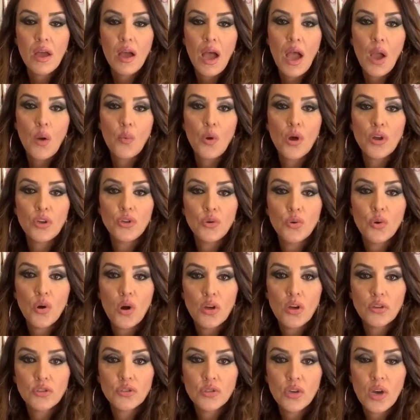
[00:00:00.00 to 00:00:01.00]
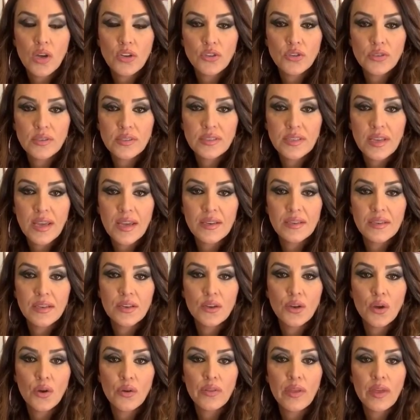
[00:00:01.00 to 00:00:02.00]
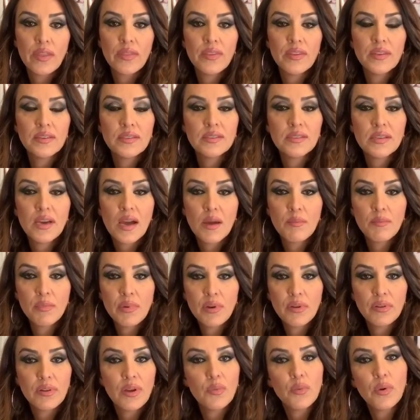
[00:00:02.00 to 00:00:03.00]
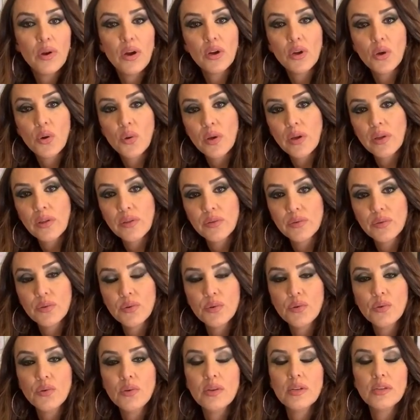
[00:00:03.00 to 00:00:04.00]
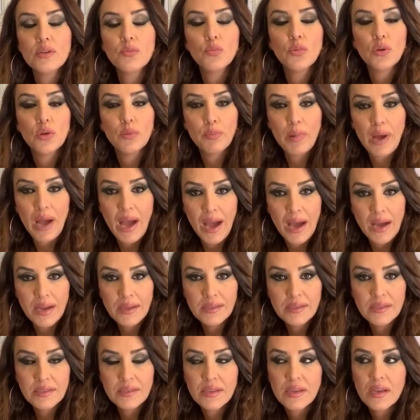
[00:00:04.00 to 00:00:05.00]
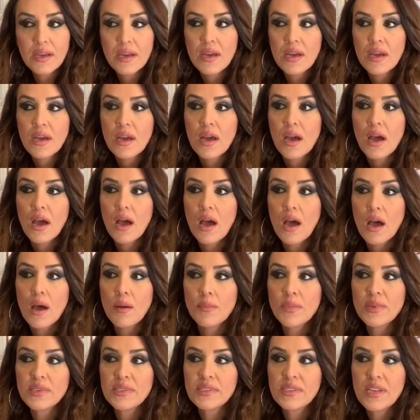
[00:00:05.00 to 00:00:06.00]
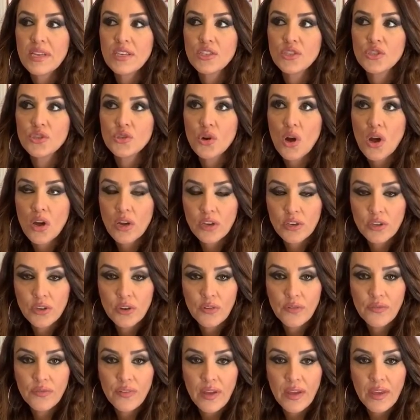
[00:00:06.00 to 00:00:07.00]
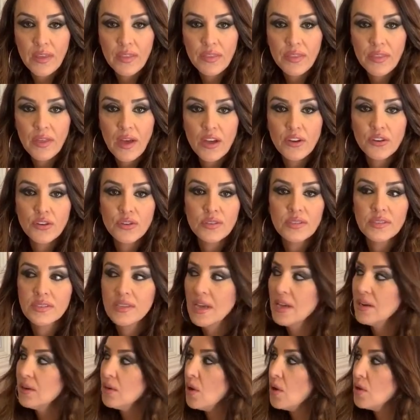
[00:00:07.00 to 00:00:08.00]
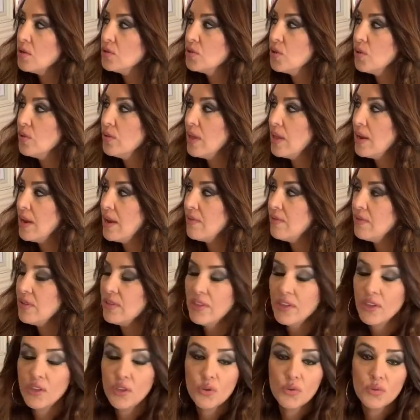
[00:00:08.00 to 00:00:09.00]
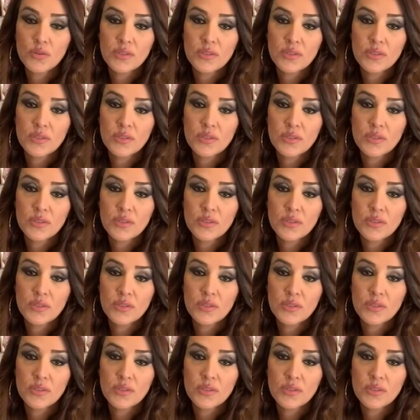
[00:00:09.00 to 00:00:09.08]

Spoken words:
I want you all to understand and know that this time period that we are going through, it will pass. Stay strong in your faith. Understand also that everything you